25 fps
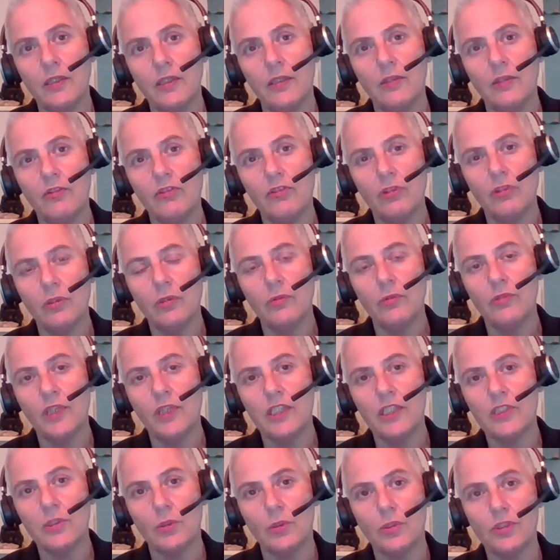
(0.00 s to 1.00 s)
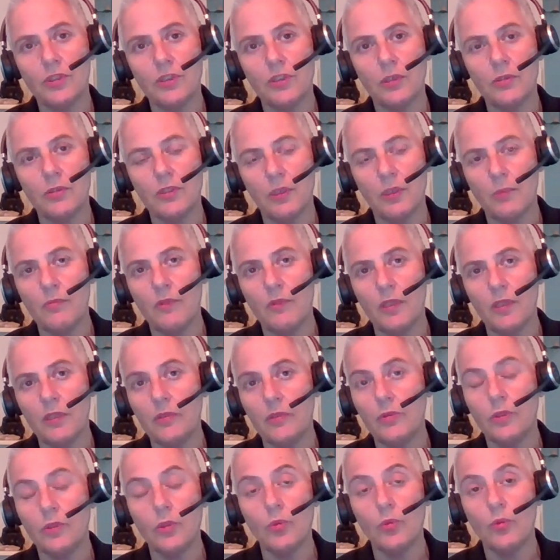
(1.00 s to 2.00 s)
So that's also
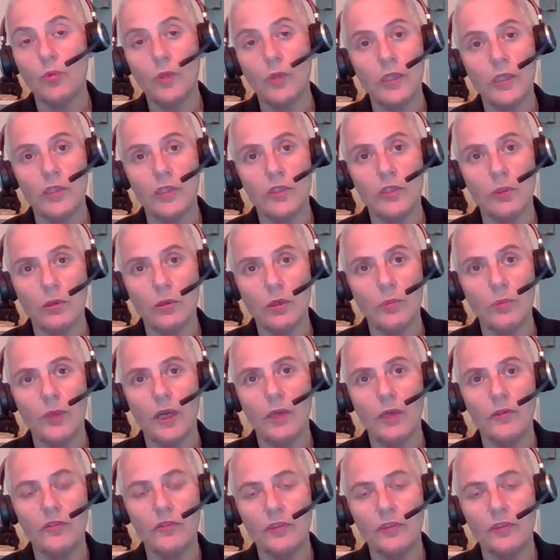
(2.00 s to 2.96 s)
something we can talk about